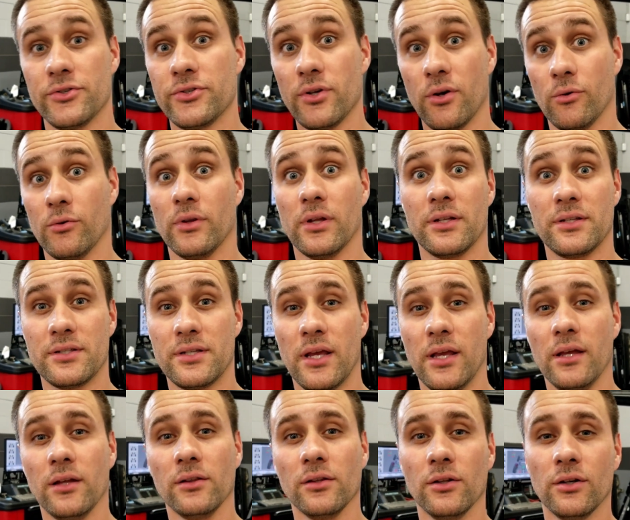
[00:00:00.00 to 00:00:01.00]
So let's
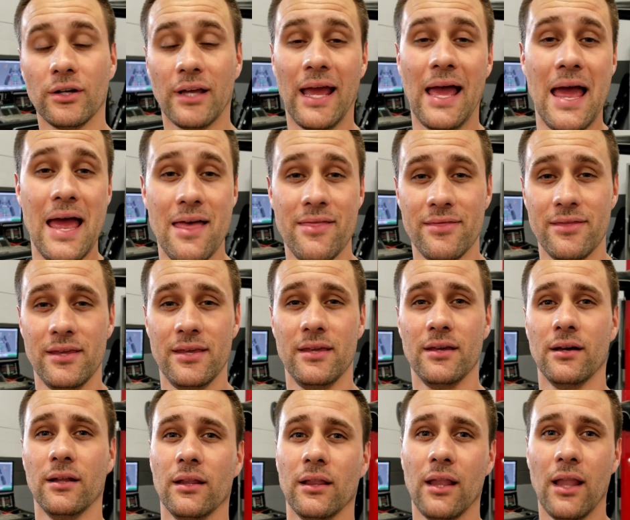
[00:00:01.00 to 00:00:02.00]
take a look at
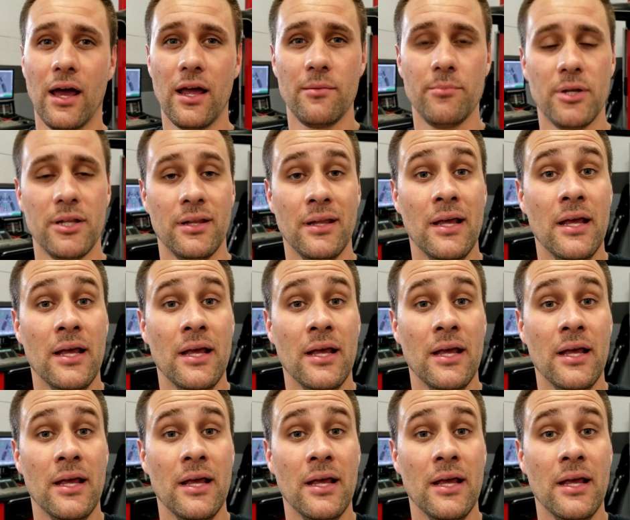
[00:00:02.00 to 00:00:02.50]
the alignment